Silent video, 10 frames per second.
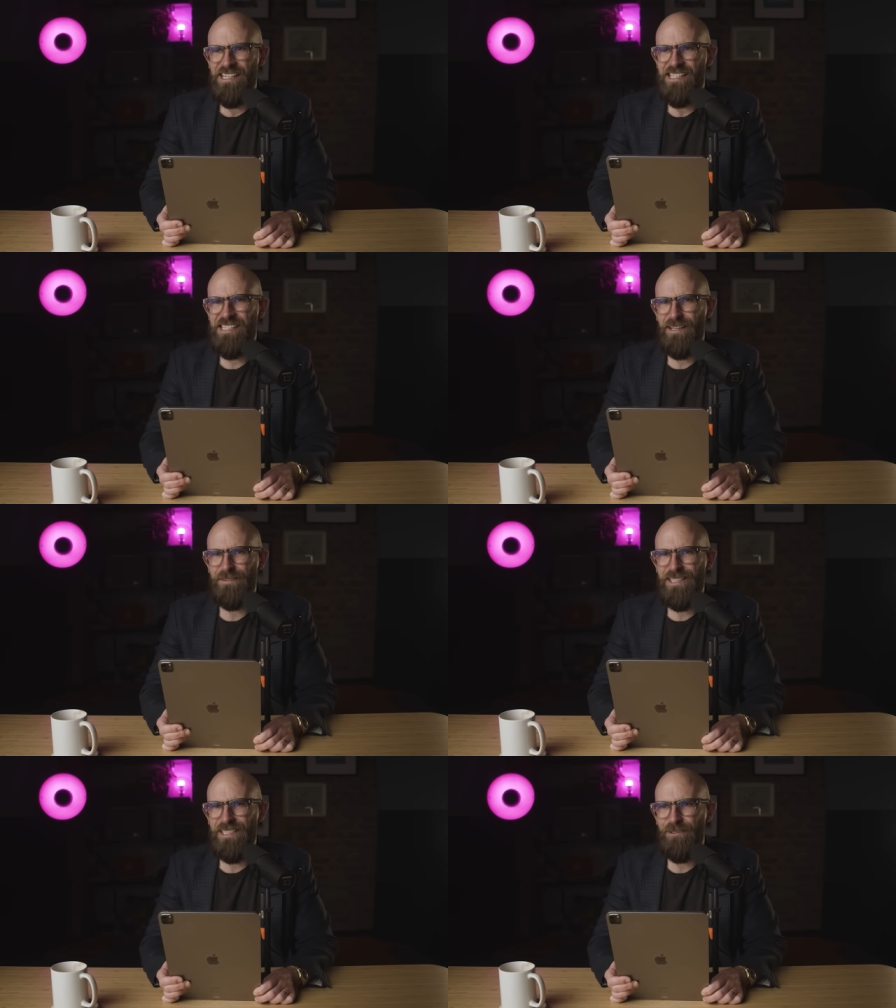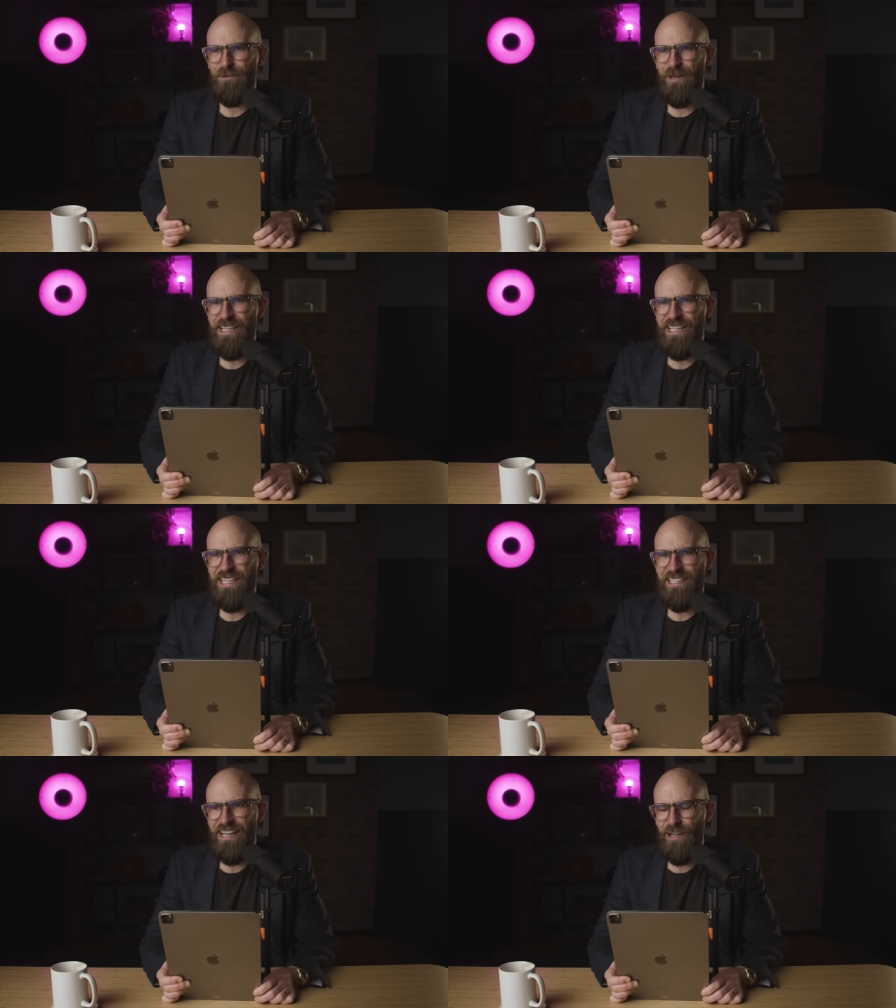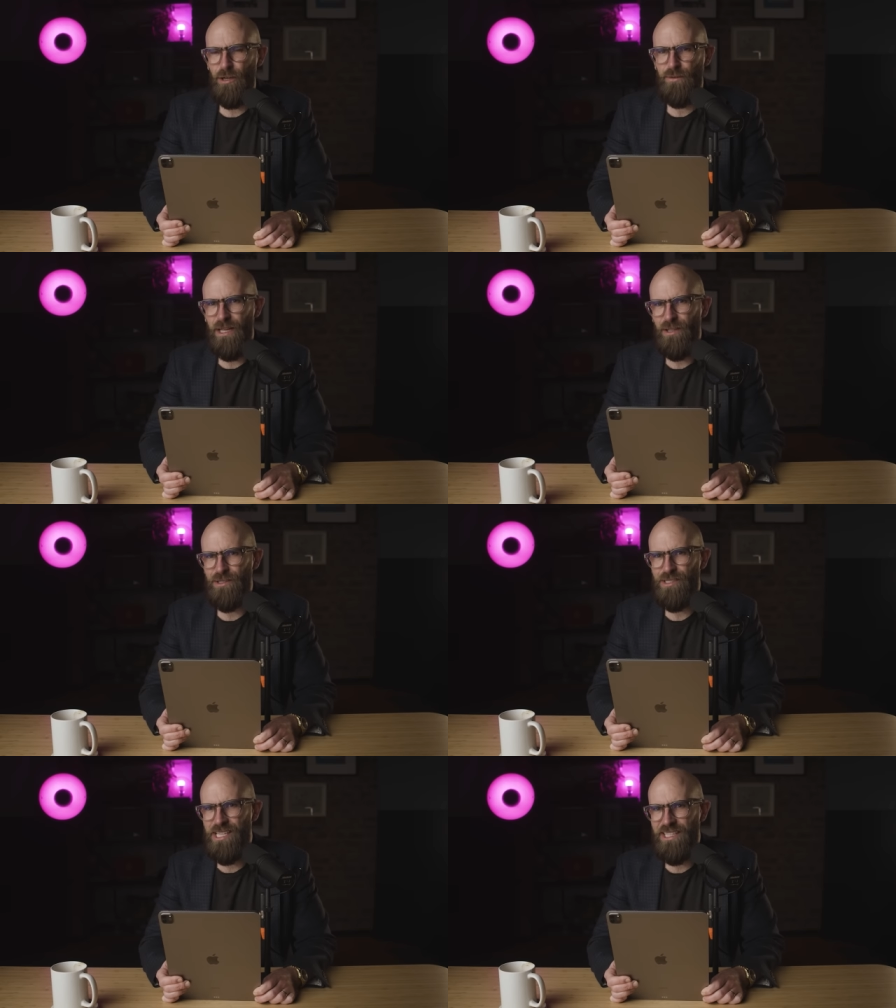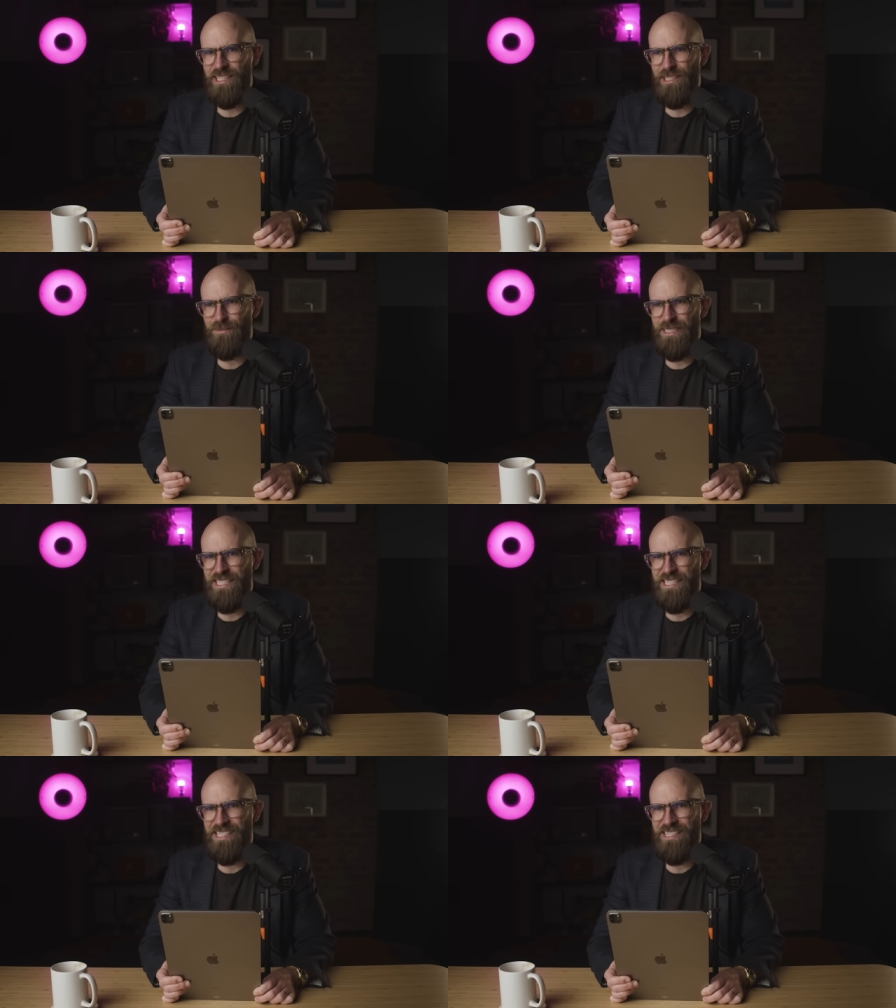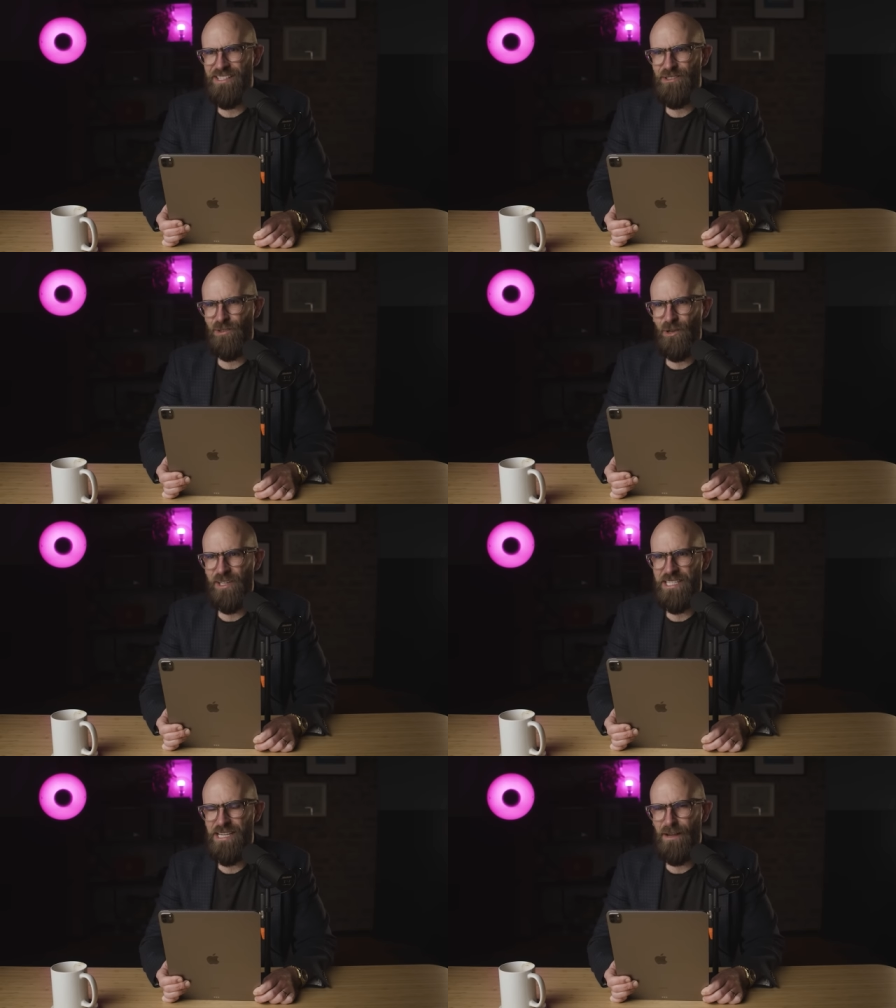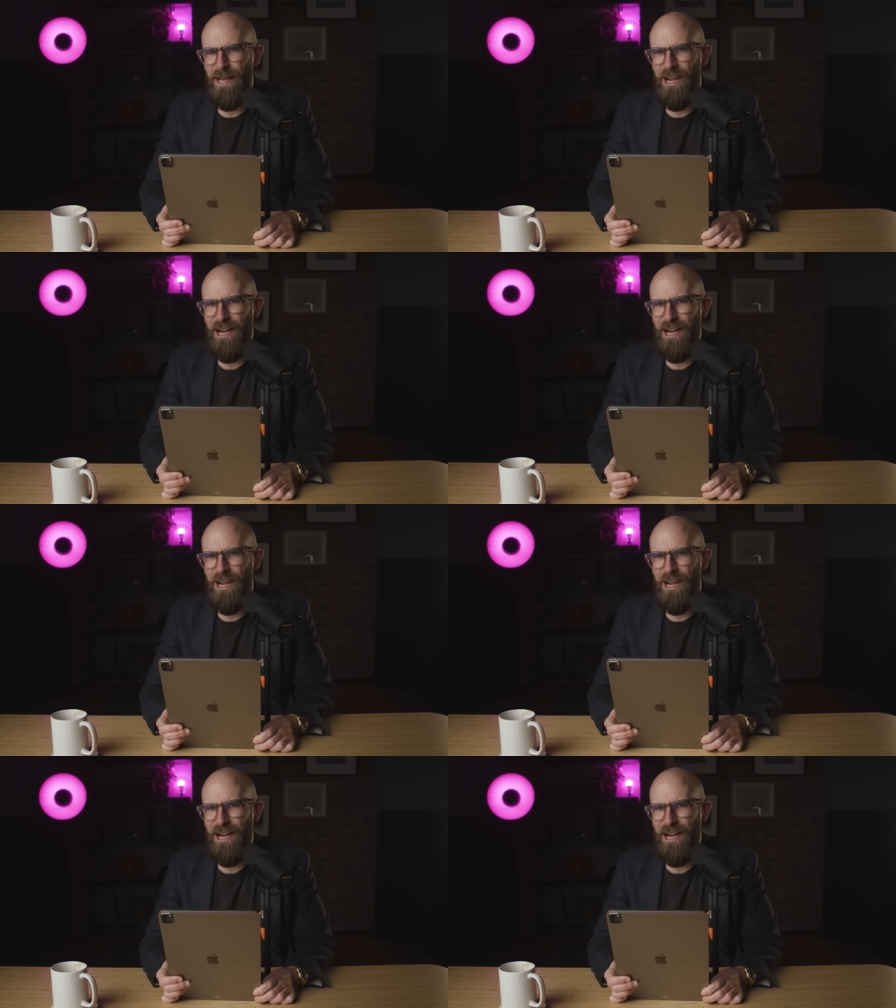stuff that we need like over the long term and to draw this stuff